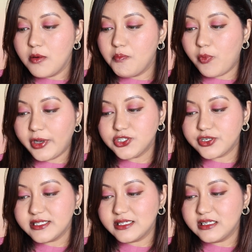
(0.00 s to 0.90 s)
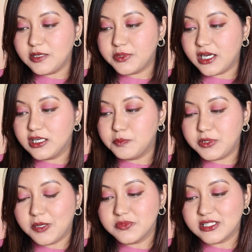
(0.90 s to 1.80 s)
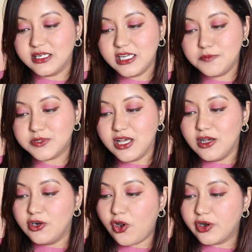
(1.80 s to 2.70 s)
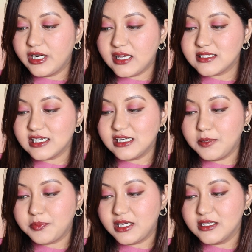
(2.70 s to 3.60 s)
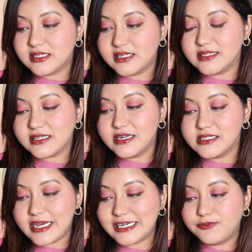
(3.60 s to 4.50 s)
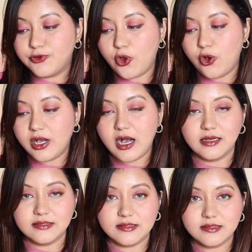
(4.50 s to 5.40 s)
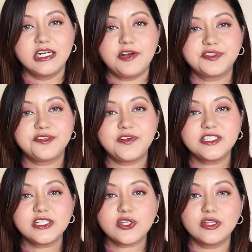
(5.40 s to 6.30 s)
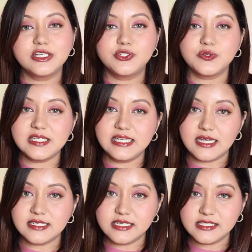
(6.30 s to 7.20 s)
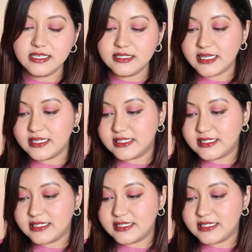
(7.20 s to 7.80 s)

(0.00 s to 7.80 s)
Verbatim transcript: Moisturizing lip color plumps the lips. Long-lasting lip color stays intact for long hours. Now for the features on the Juicy Lasting Tints, it